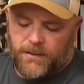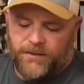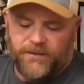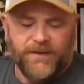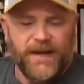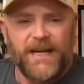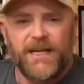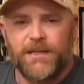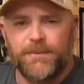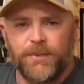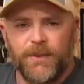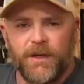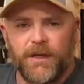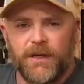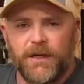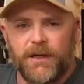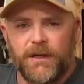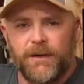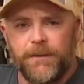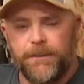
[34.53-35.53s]

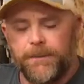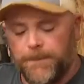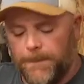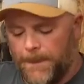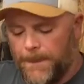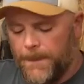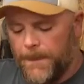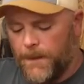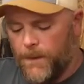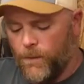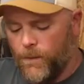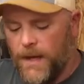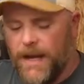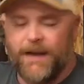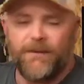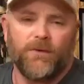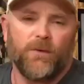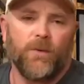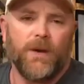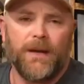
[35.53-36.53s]
Facebook. We
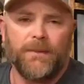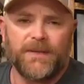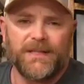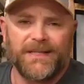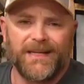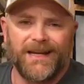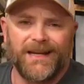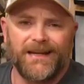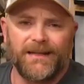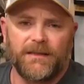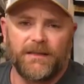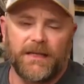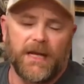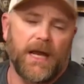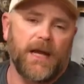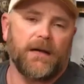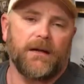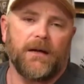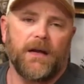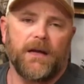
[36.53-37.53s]
have a website,
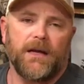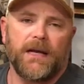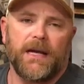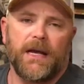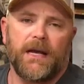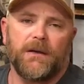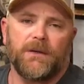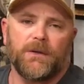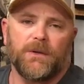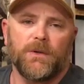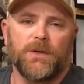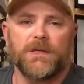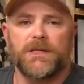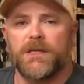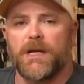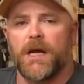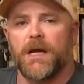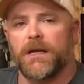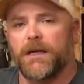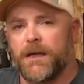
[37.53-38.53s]

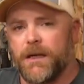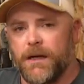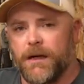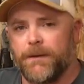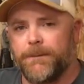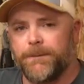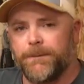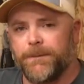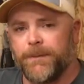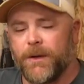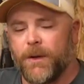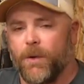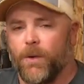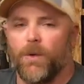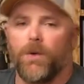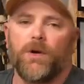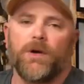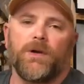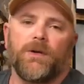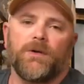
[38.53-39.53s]
nadagrandeoutdoors.com,
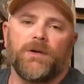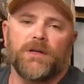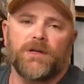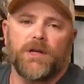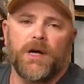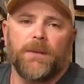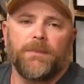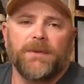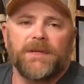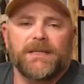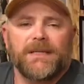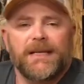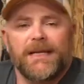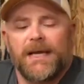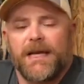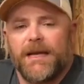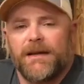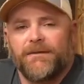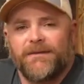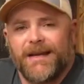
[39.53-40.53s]
or you can drop us a
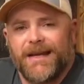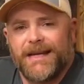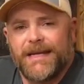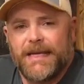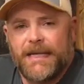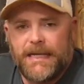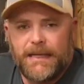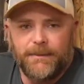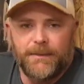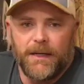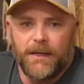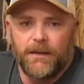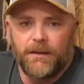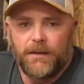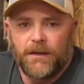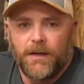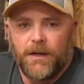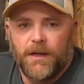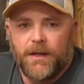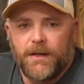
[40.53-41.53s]
line via email.
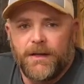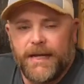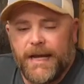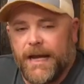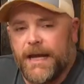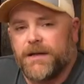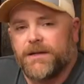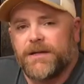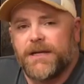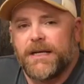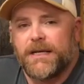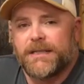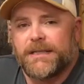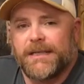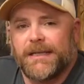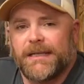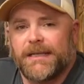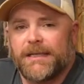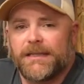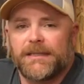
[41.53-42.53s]
The address
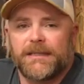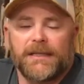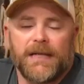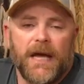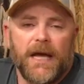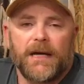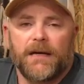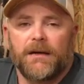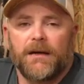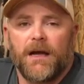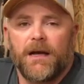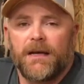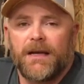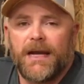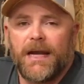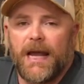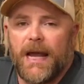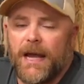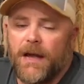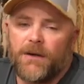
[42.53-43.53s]
is
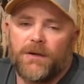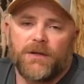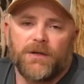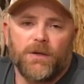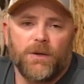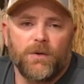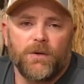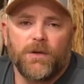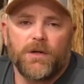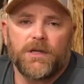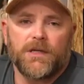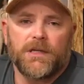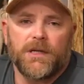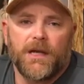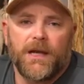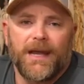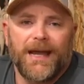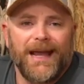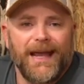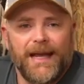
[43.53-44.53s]
notagrandeoutdoors
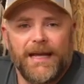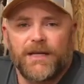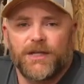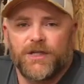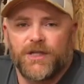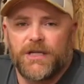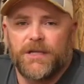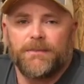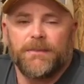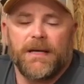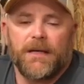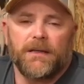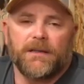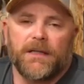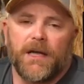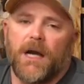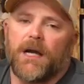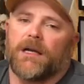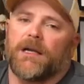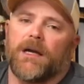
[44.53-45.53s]
at
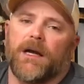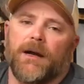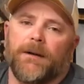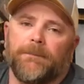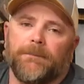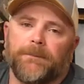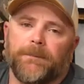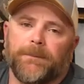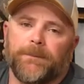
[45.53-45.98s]
gmail.com.